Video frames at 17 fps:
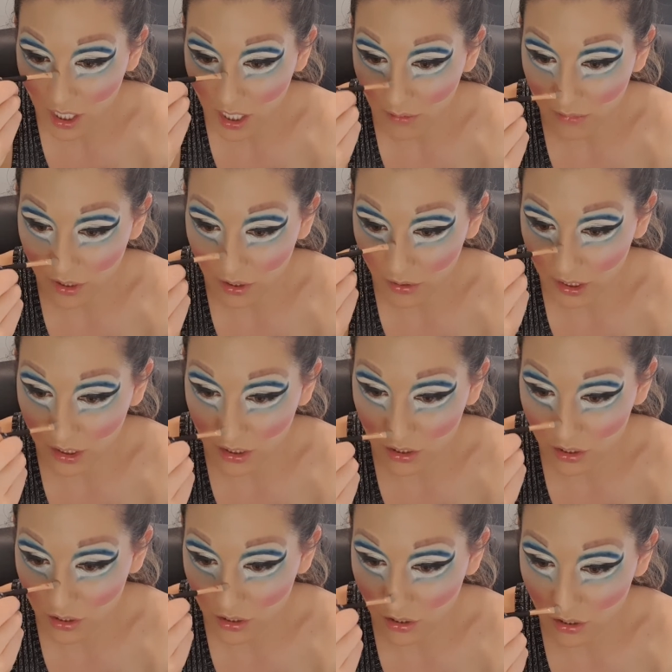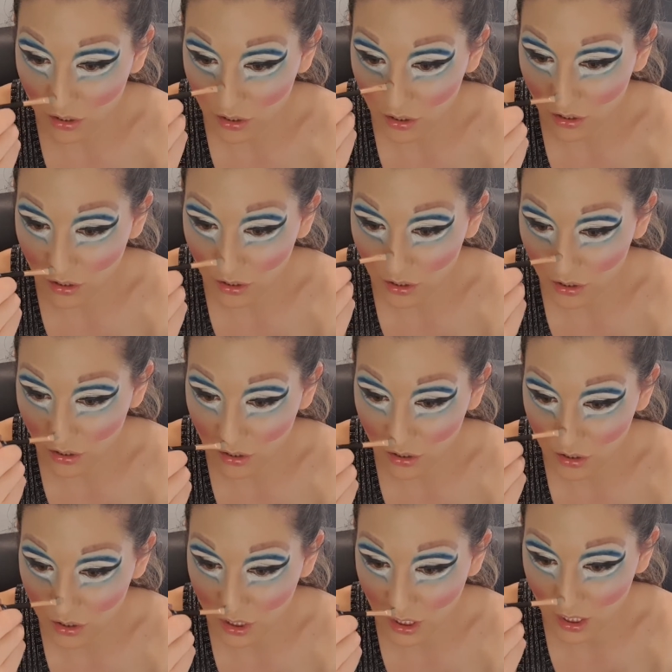I'm going to
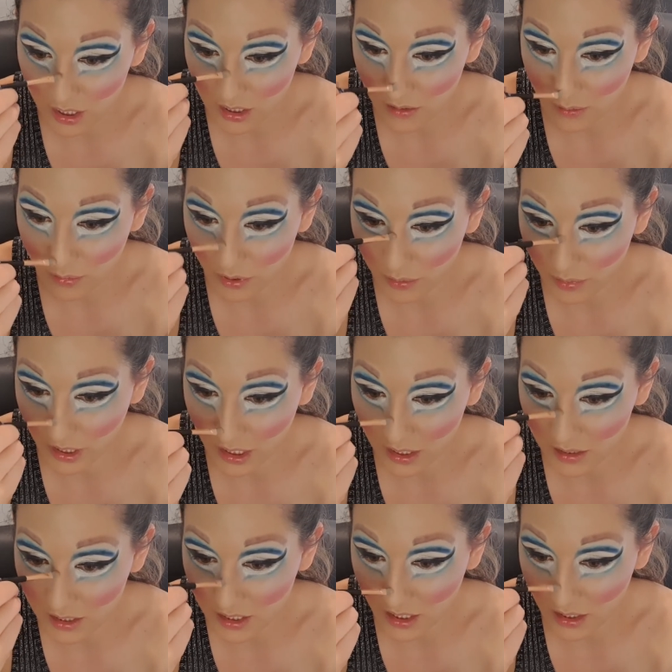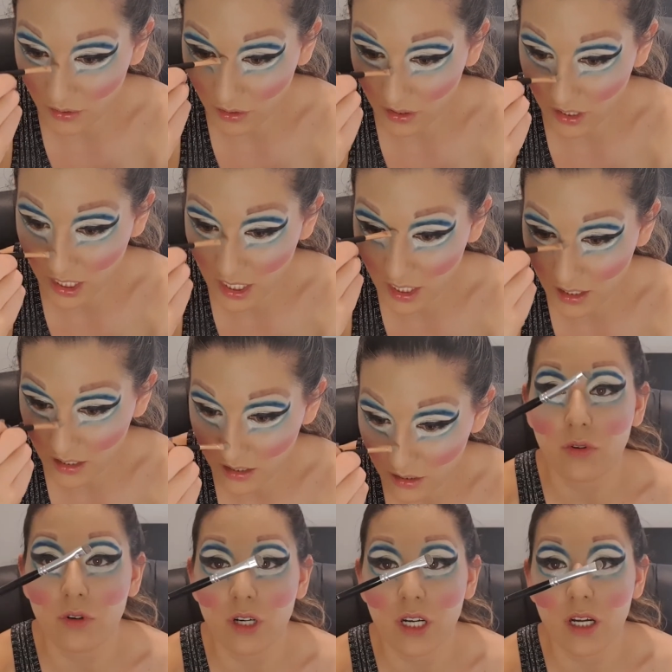just put a bit of concealer on there
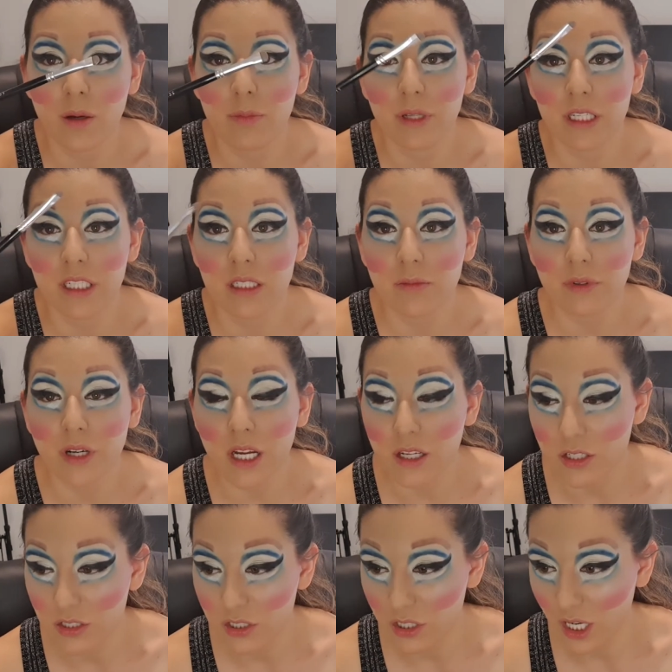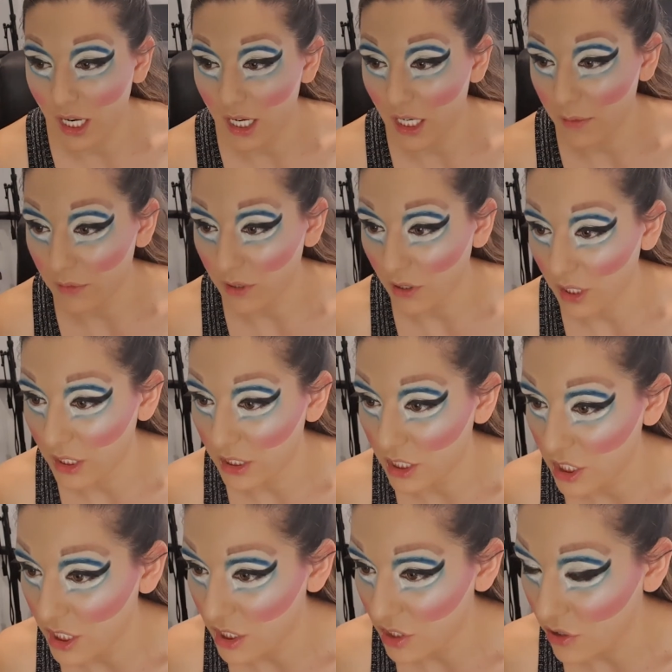or a blending brush, and I'm going
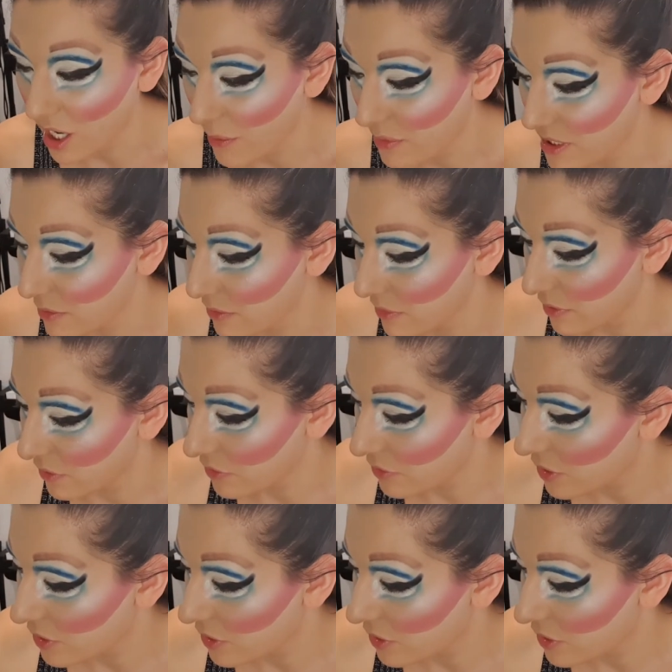to just grab some of